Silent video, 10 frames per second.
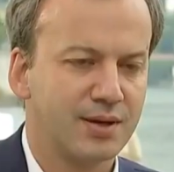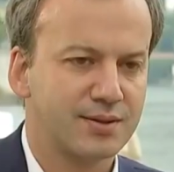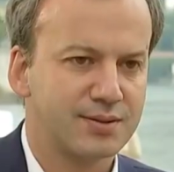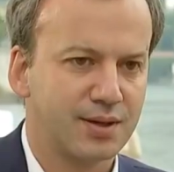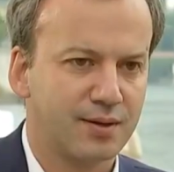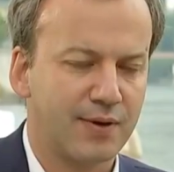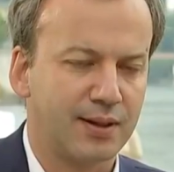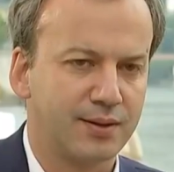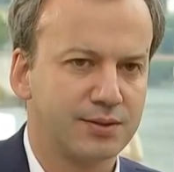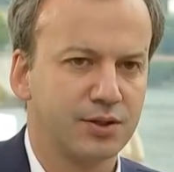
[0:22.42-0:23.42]
It's, uh,
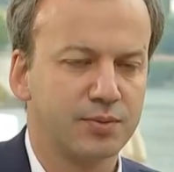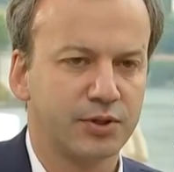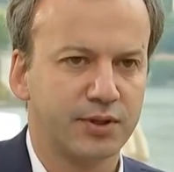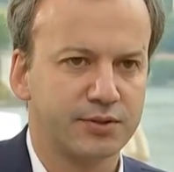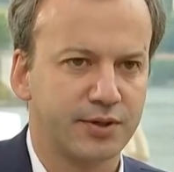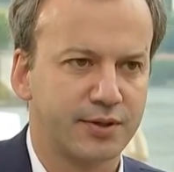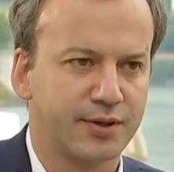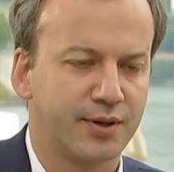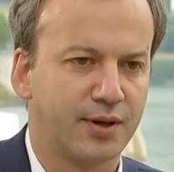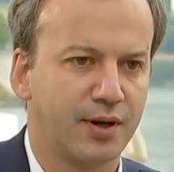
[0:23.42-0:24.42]
well, it's not about
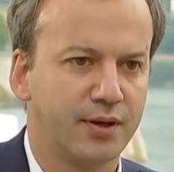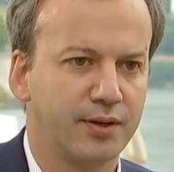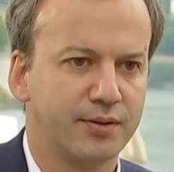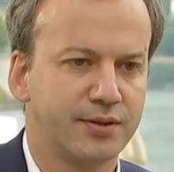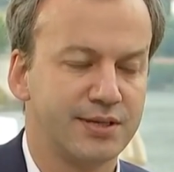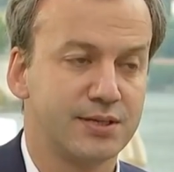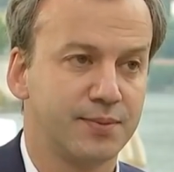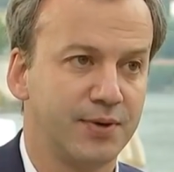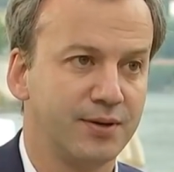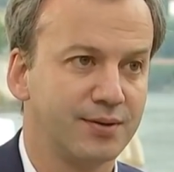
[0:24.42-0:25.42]
autarky. Uh, it's a
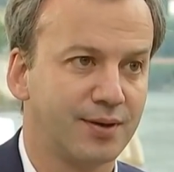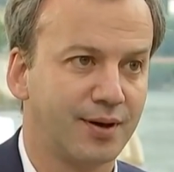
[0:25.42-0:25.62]
discipline.